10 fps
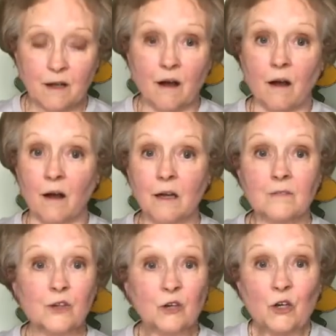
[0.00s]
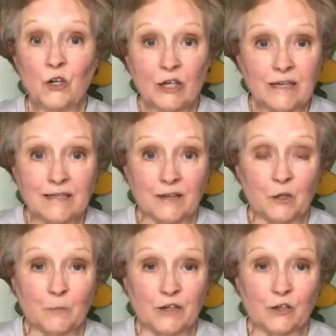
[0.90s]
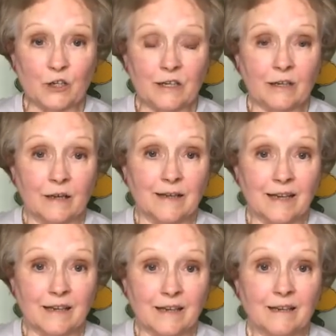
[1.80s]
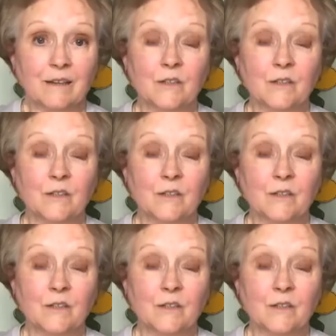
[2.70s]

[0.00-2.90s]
all of your goodies that you'll be uh, getting,